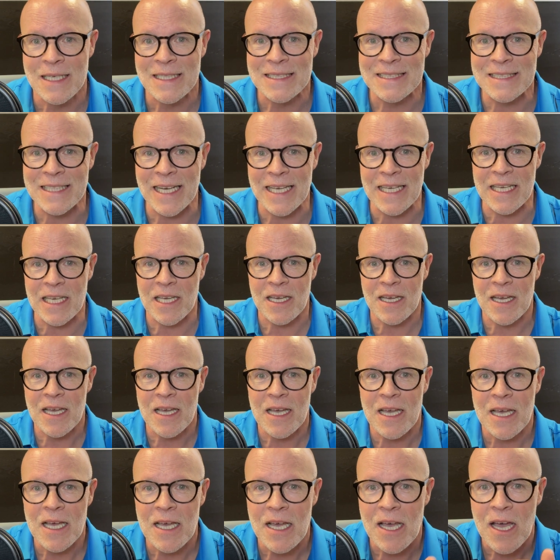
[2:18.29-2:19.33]
Like
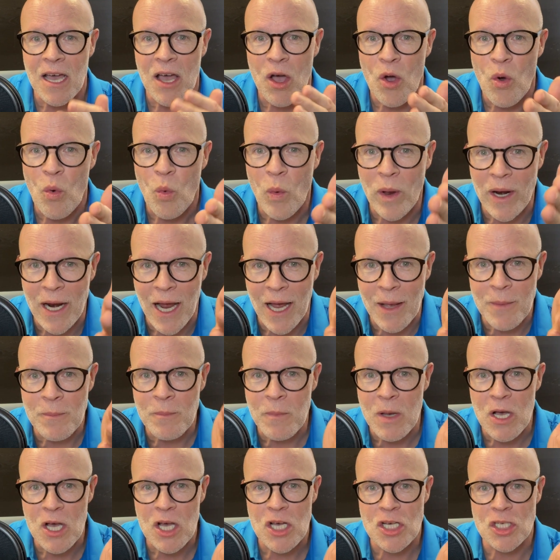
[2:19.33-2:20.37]
when
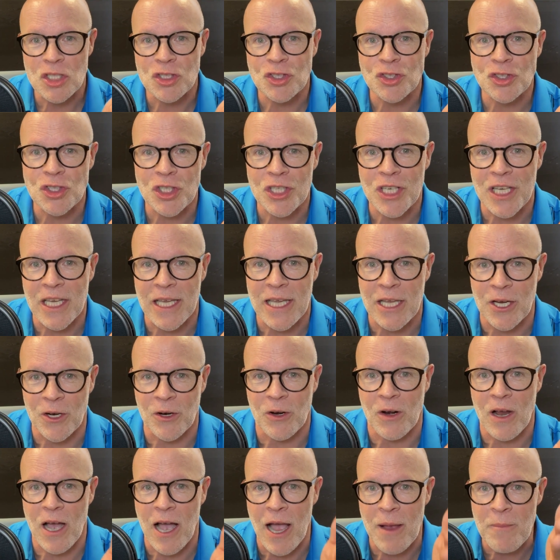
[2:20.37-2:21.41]
I'm looking
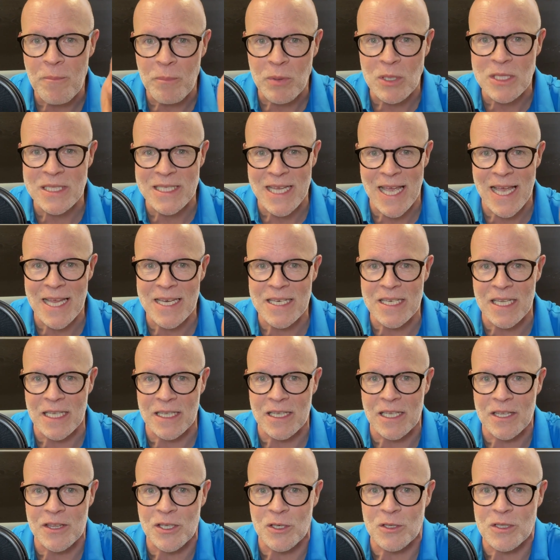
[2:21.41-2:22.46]
here, I'm pretending
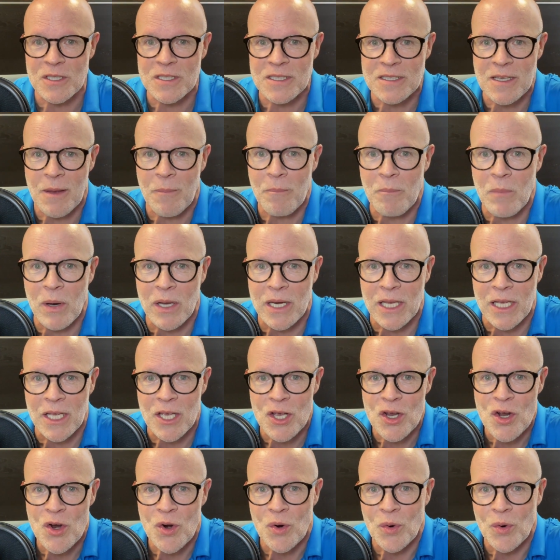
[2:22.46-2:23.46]
that there's somebody